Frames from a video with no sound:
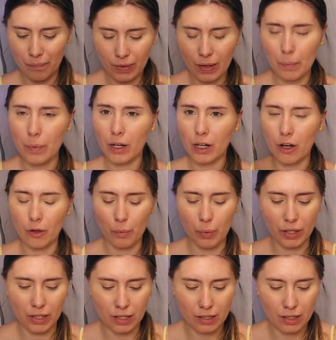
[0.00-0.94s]
I'm gonna go with
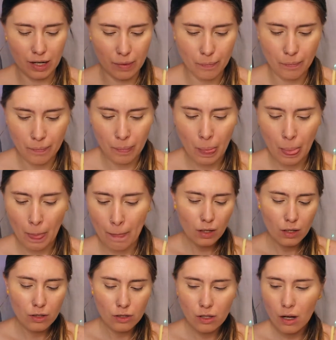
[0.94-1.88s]
Picnic Time.
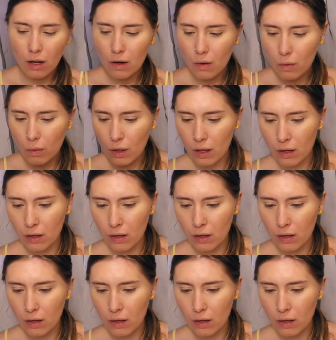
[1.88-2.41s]
So,